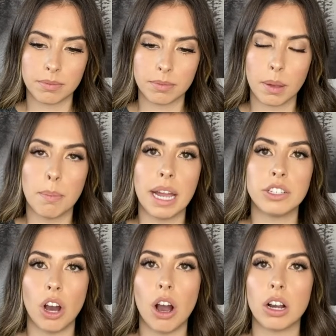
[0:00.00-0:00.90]
my
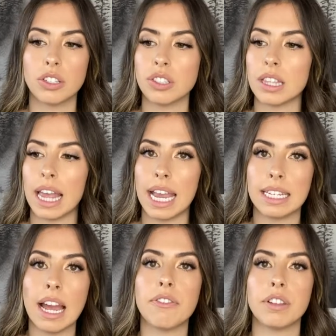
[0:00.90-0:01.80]
dogs, they
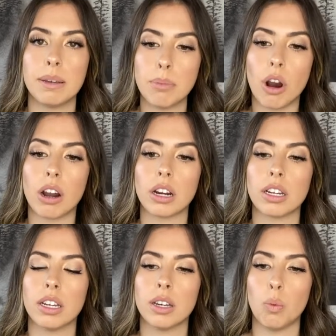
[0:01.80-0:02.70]
definitely bark
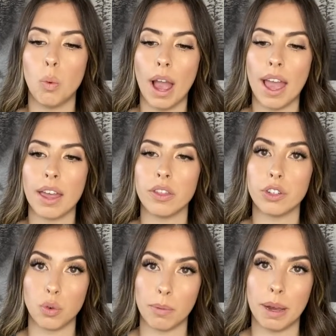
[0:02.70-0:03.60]
when the
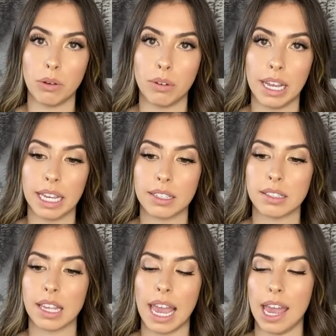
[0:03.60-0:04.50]
doorbell
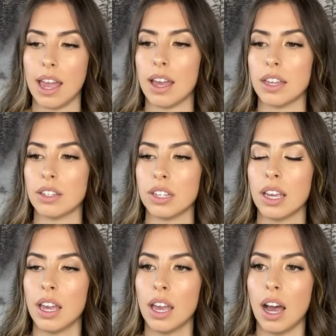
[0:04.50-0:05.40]
rings, and
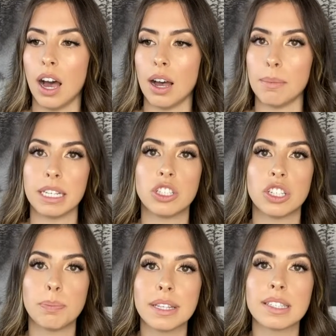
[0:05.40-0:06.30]
it's
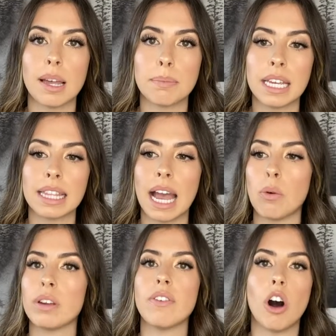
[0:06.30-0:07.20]
just been something that
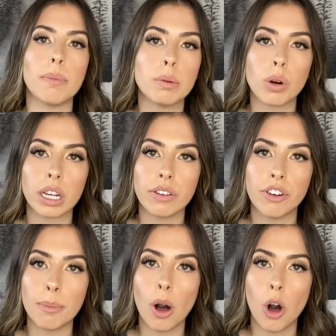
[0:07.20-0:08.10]
we've all been working
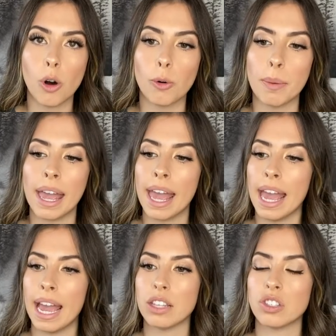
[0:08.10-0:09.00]
from home.
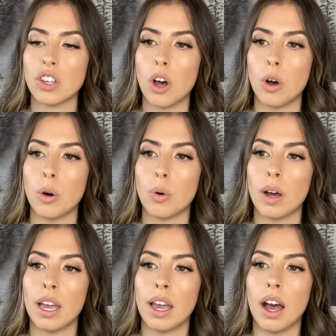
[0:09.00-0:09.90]
And so
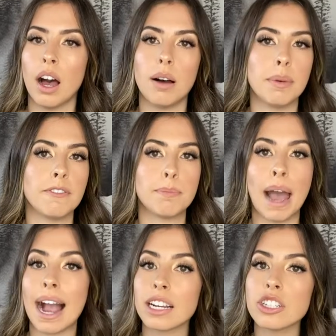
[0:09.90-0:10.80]
if
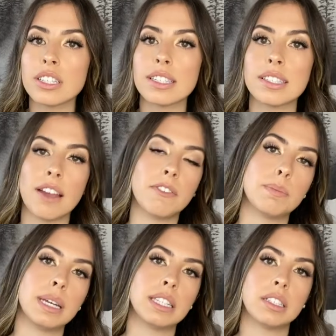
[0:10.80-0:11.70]
packages and stuff are
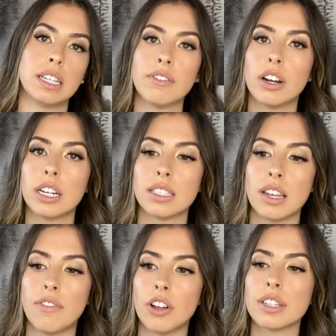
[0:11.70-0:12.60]
being delivered and
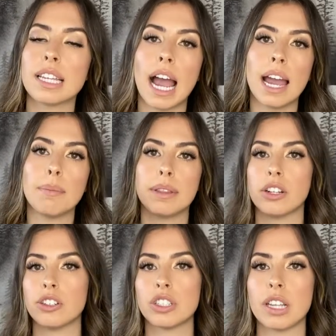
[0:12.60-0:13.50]
stuff all the time and they're
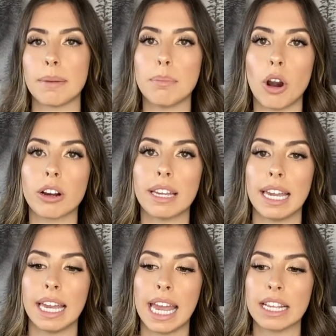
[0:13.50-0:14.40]
just like
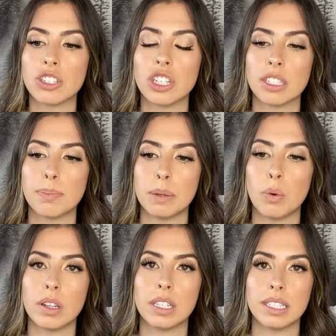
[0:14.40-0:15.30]
barking, it's just been
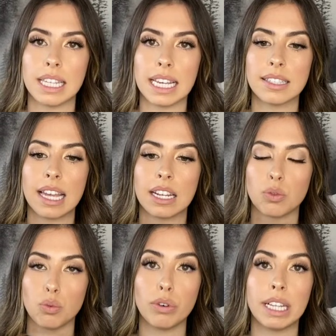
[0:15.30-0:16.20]
one of these things that has
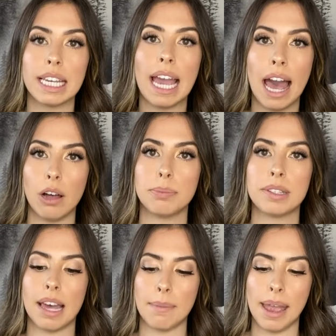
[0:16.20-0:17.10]
really helped
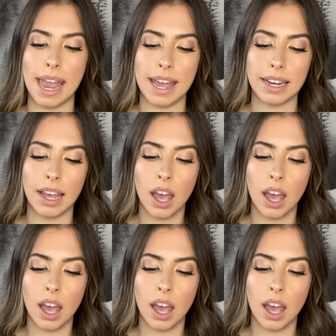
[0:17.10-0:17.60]
them. And